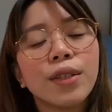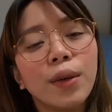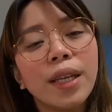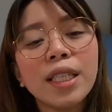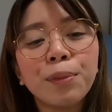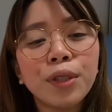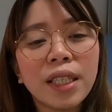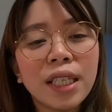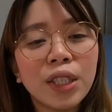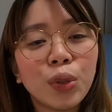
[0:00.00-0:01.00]
So, let's
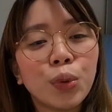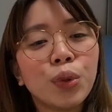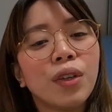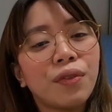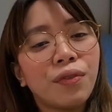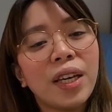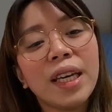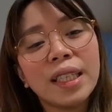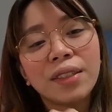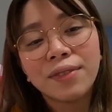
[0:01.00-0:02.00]
proceed to the
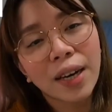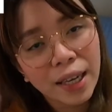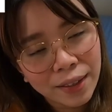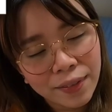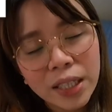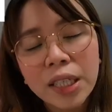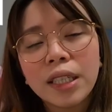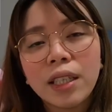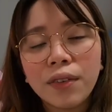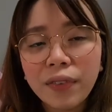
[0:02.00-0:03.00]
phase
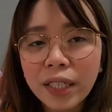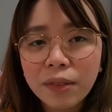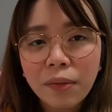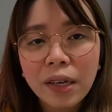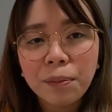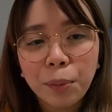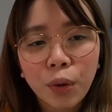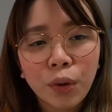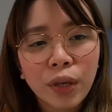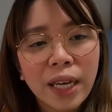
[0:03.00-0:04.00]
5. The phase 5
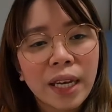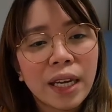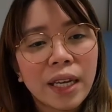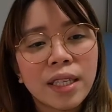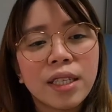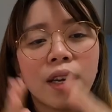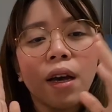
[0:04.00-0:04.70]
po is